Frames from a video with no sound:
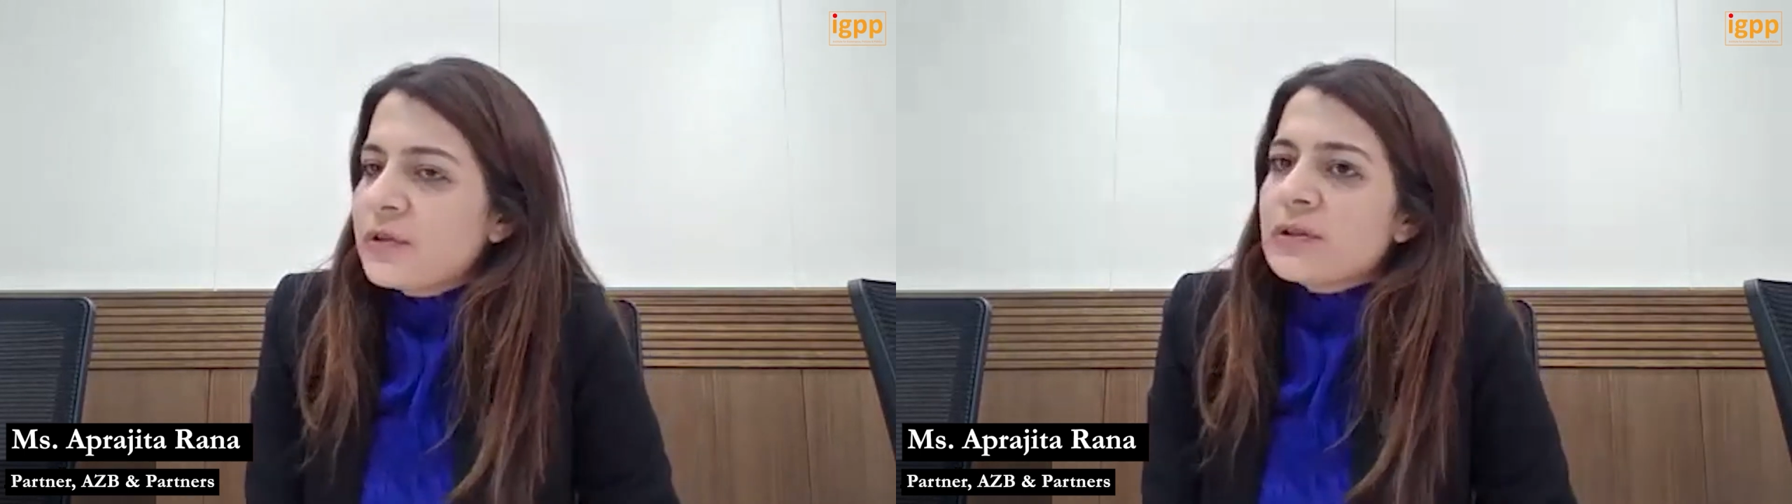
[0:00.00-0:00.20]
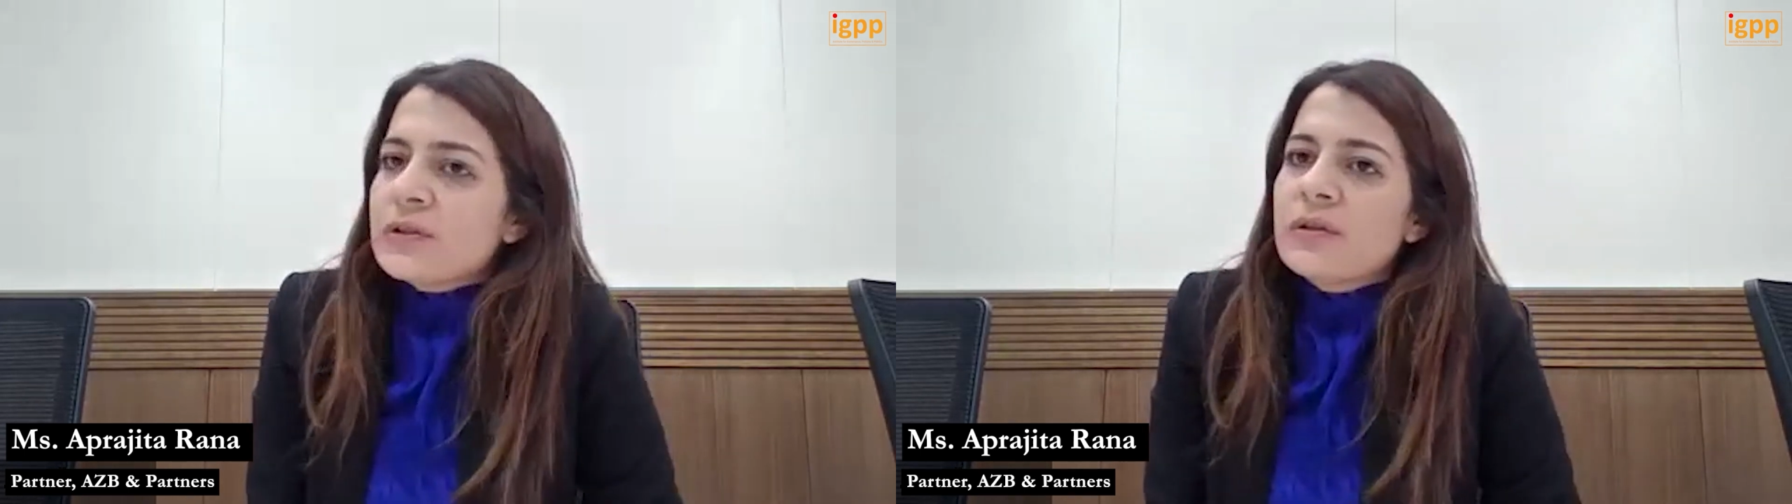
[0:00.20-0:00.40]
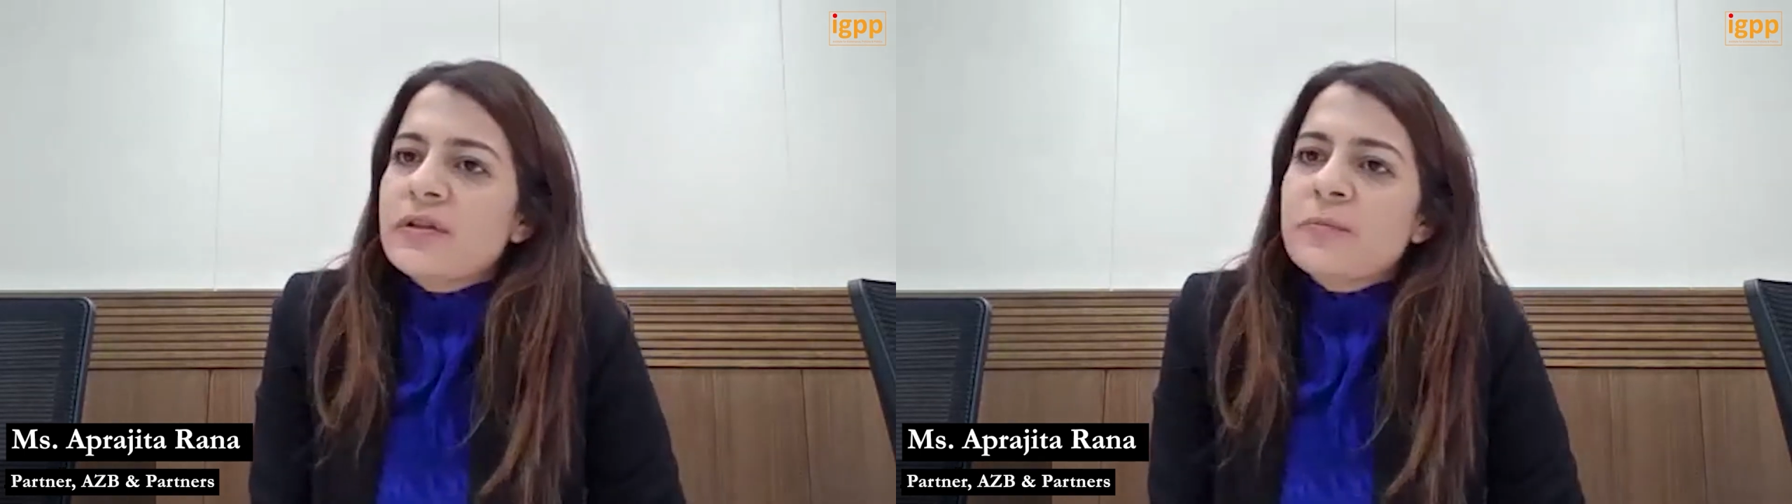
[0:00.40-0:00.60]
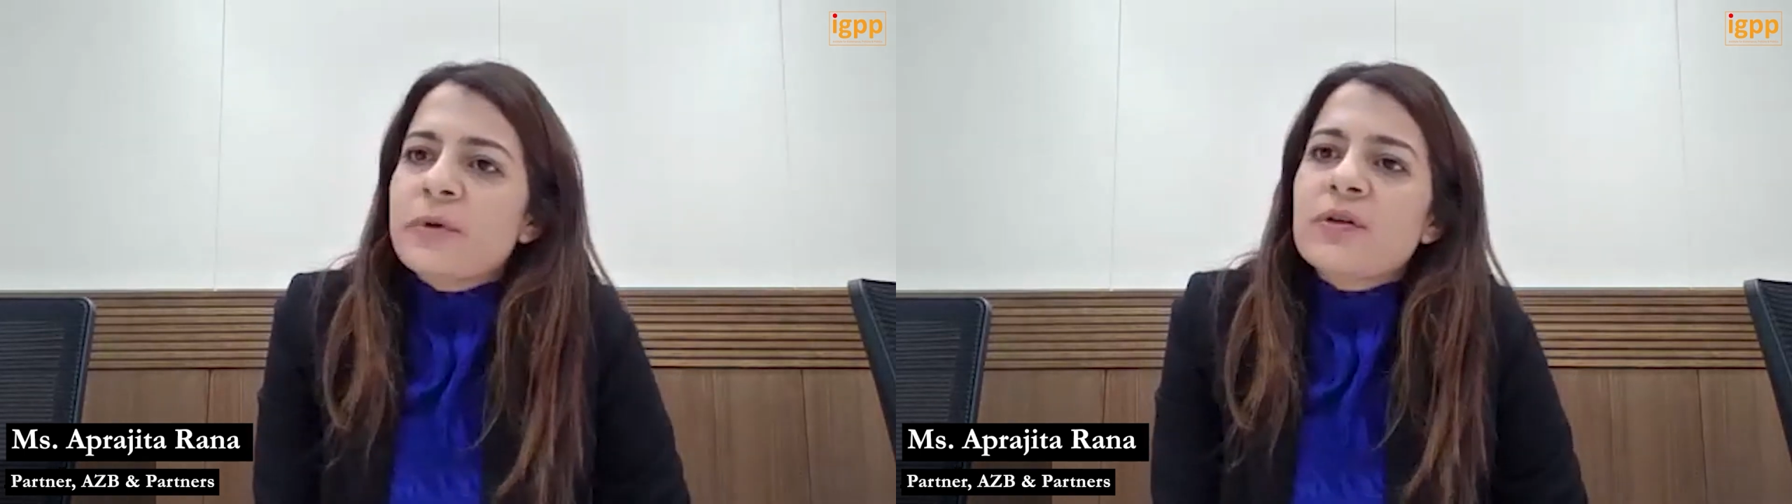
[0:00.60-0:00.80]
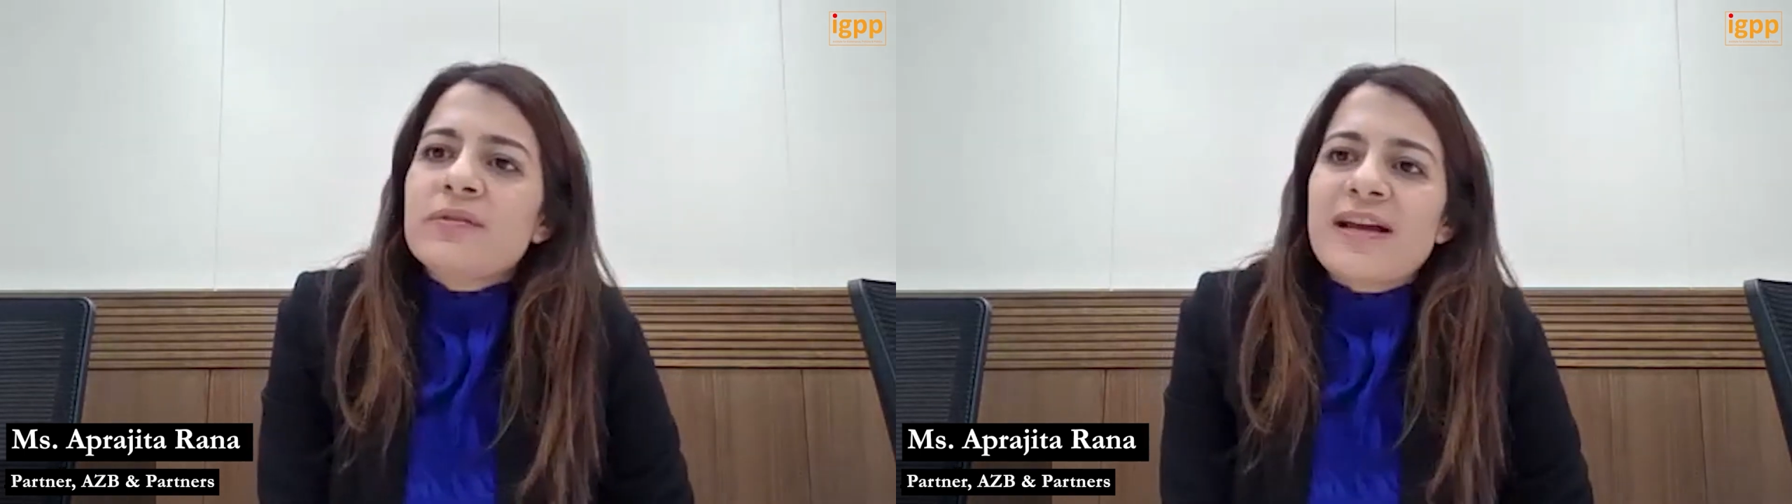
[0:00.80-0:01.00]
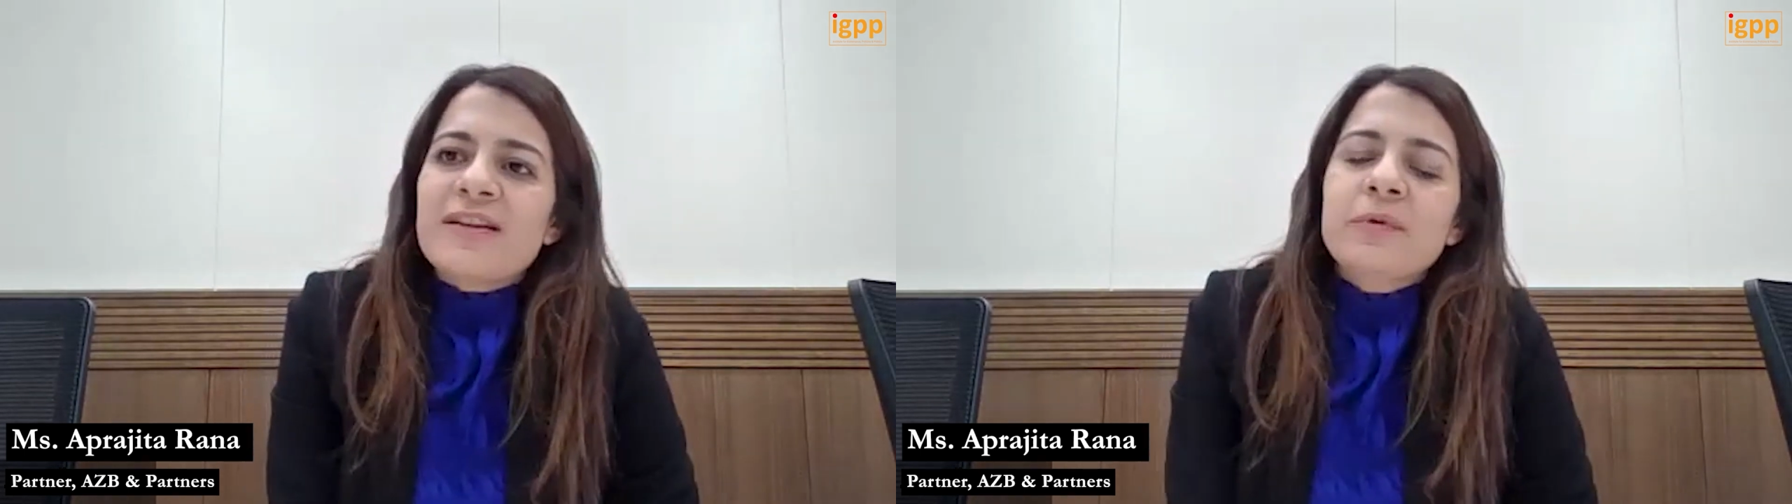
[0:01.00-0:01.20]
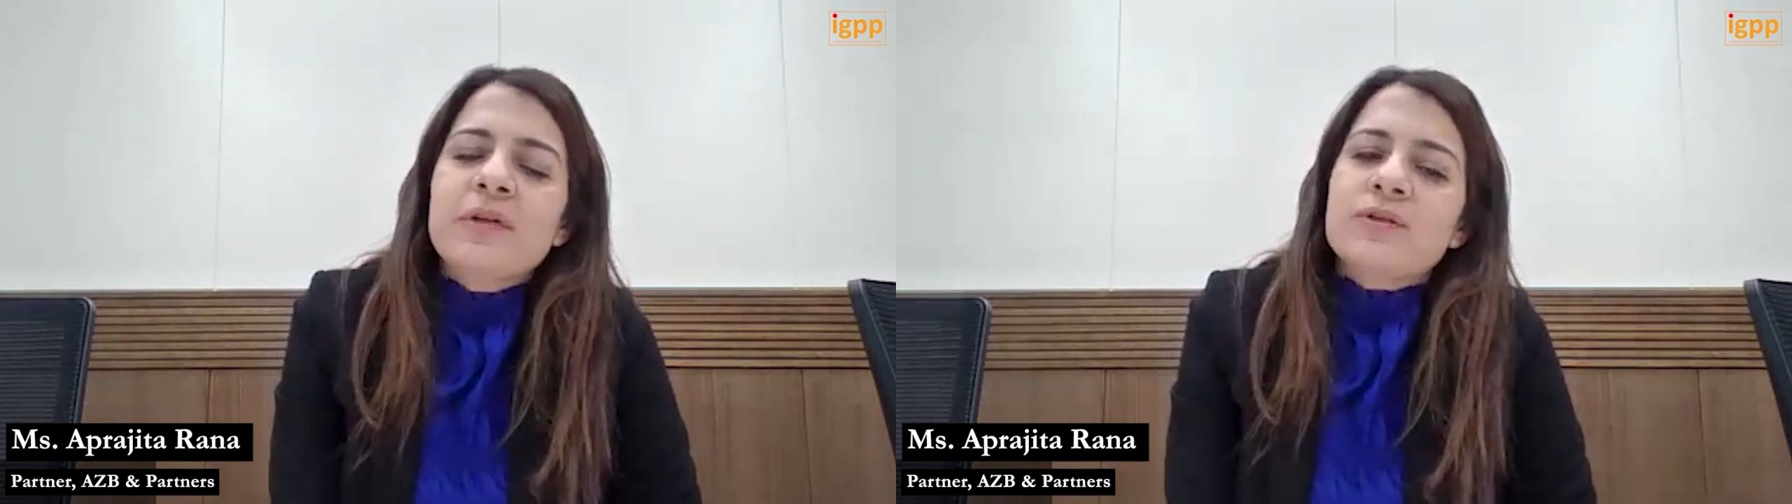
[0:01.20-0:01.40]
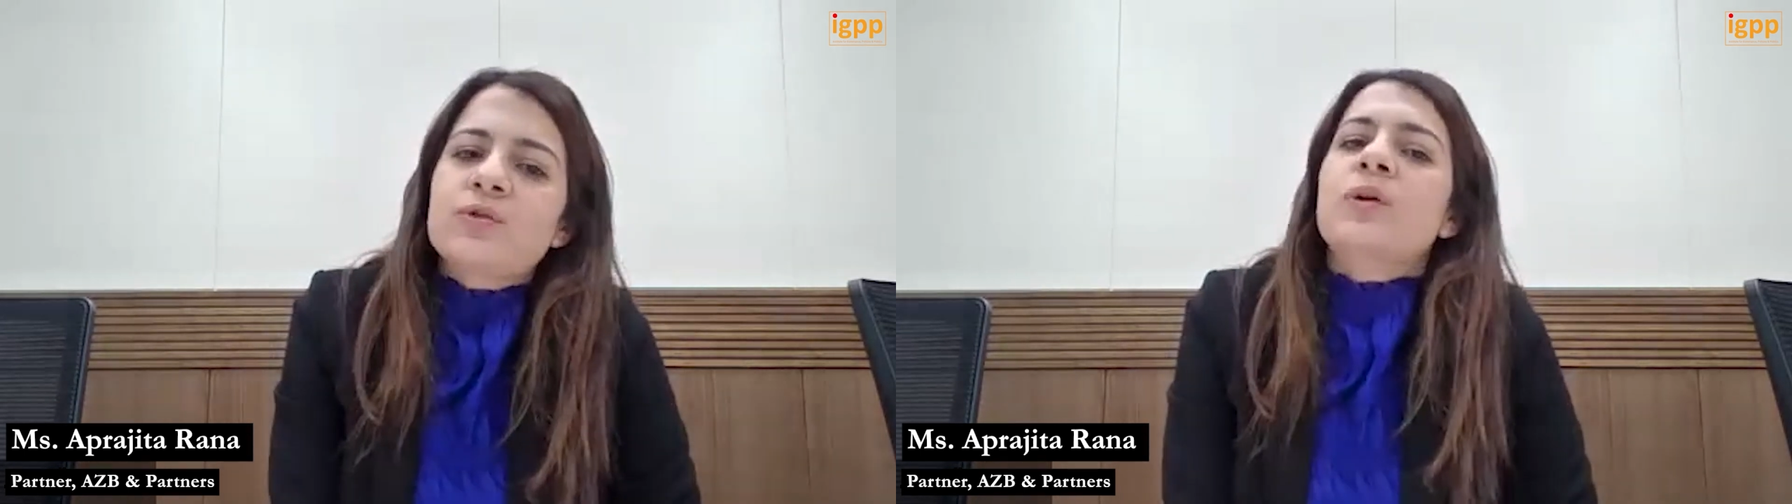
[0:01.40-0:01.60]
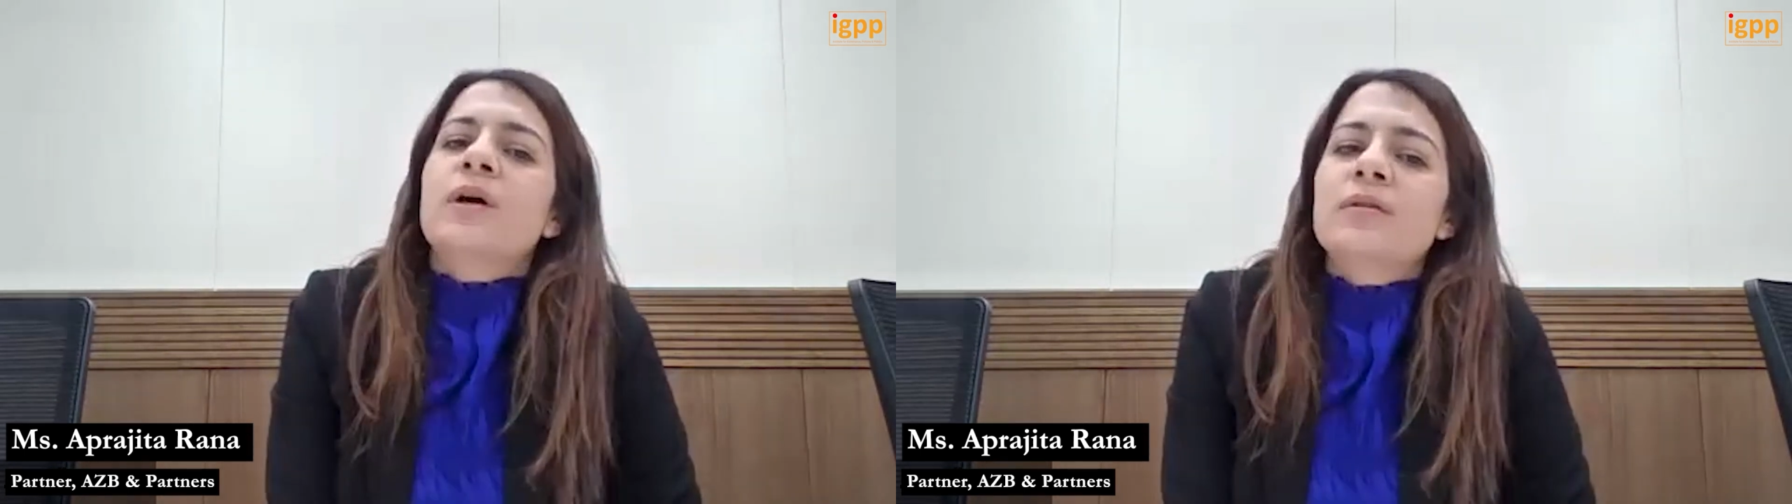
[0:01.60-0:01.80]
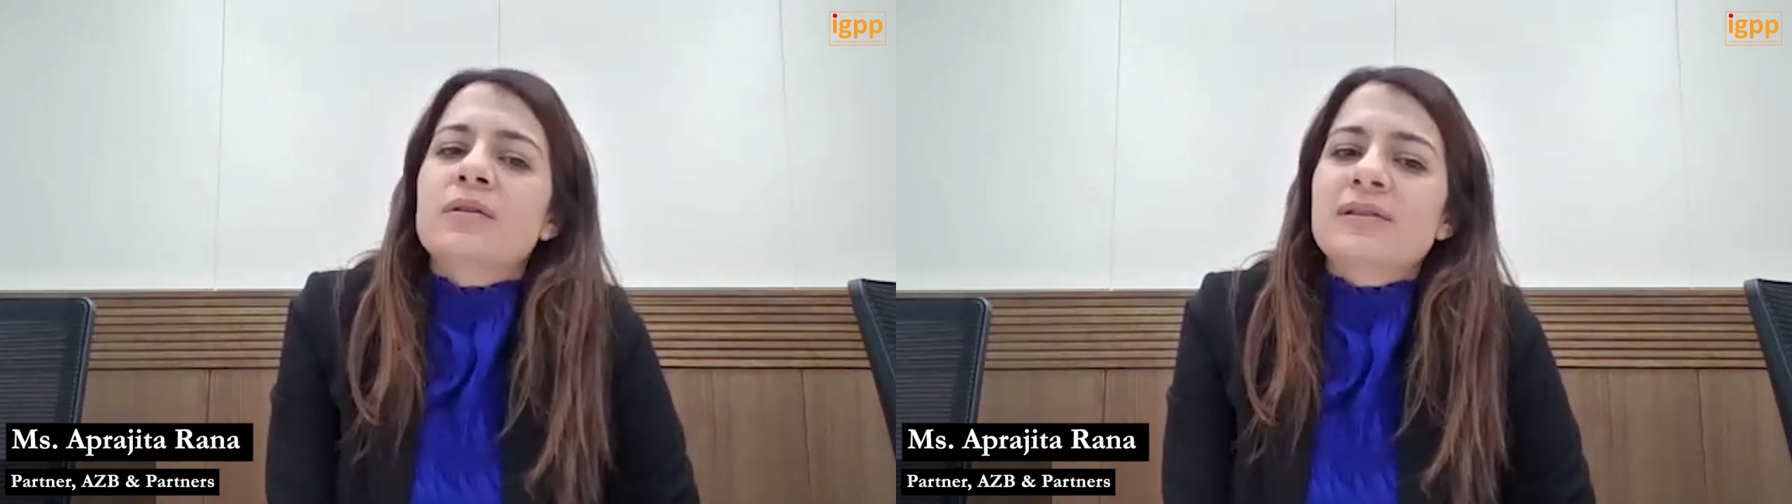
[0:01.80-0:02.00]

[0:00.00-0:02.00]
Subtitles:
concern is because it has been issued under